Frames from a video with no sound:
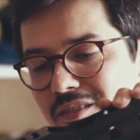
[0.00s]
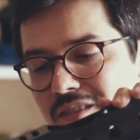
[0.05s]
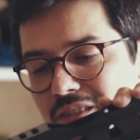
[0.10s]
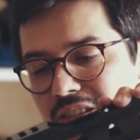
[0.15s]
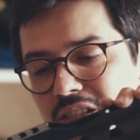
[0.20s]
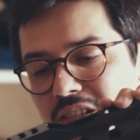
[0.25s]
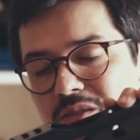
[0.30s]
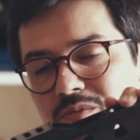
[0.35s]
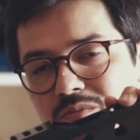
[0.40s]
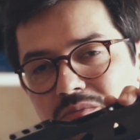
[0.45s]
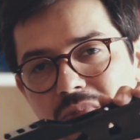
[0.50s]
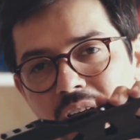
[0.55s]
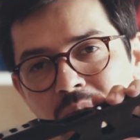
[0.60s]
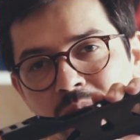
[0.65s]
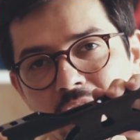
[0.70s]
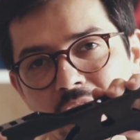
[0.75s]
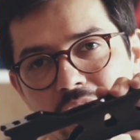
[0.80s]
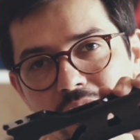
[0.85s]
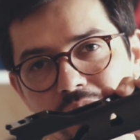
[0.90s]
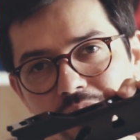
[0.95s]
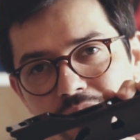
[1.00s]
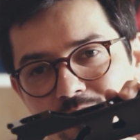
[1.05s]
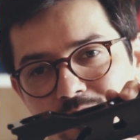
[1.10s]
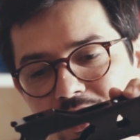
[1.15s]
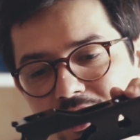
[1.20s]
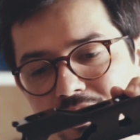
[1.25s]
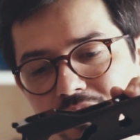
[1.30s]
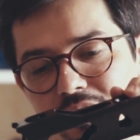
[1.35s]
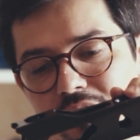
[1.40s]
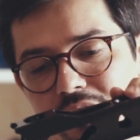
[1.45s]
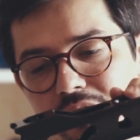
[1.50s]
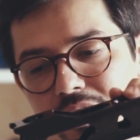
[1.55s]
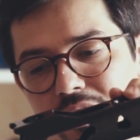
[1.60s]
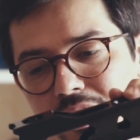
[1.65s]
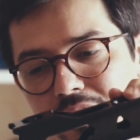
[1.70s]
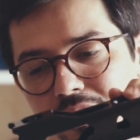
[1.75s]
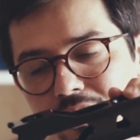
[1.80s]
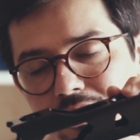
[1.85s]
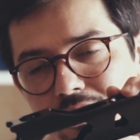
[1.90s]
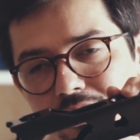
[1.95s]
this amount of
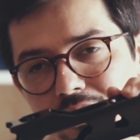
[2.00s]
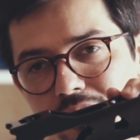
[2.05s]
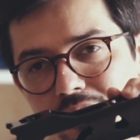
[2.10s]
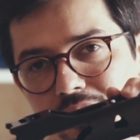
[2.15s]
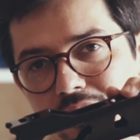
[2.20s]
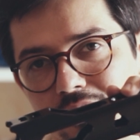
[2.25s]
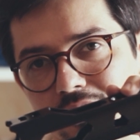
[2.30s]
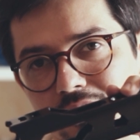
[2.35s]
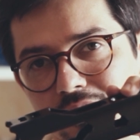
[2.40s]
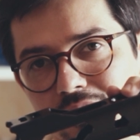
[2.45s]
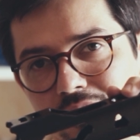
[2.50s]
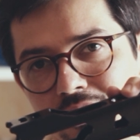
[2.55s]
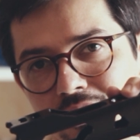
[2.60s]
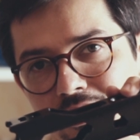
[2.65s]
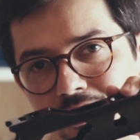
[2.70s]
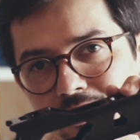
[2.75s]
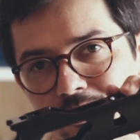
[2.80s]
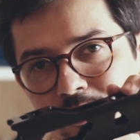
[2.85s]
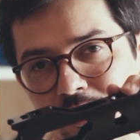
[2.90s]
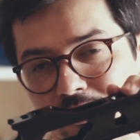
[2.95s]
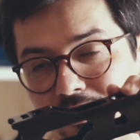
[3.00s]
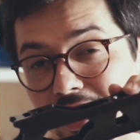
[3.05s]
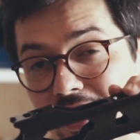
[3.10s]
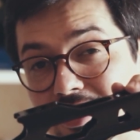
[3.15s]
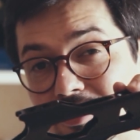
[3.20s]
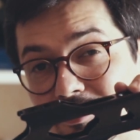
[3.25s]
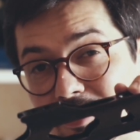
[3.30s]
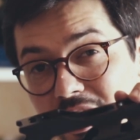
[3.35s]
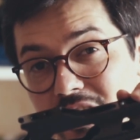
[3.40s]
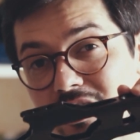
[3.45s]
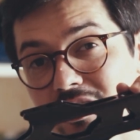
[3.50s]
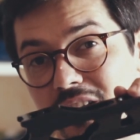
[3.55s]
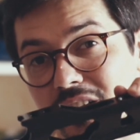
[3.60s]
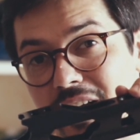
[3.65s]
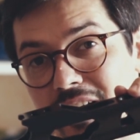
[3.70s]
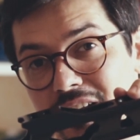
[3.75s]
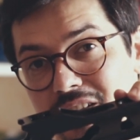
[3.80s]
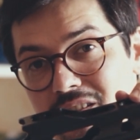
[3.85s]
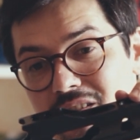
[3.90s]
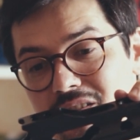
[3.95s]
material provides much
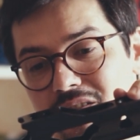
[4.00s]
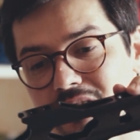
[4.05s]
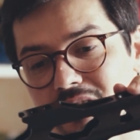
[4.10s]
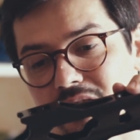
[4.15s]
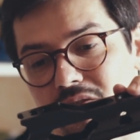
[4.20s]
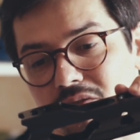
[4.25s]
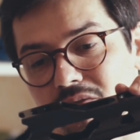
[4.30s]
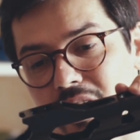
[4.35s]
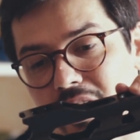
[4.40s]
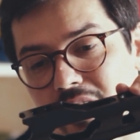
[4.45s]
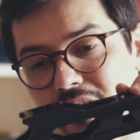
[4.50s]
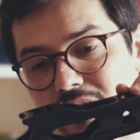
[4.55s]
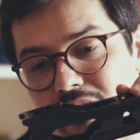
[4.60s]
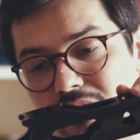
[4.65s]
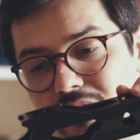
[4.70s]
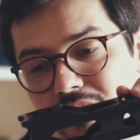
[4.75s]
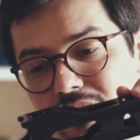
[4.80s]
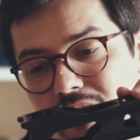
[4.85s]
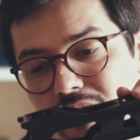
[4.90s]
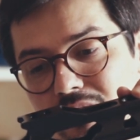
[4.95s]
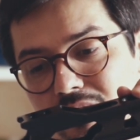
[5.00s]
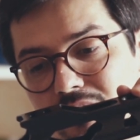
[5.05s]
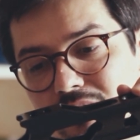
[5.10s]
less strength